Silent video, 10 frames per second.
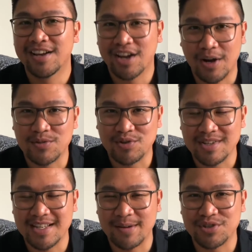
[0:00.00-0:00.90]
come to
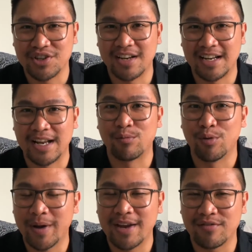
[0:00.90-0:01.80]
reception and they will
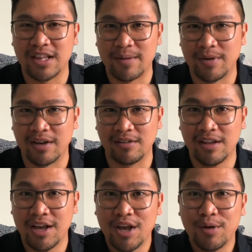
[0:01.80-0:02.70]
pay for their bill,
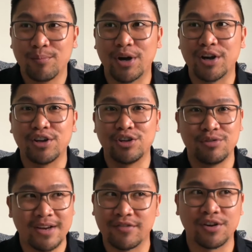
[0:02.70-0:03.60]
but you
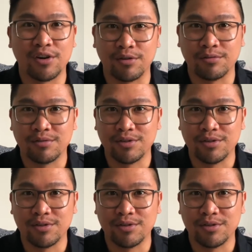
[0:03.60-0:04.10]
never know.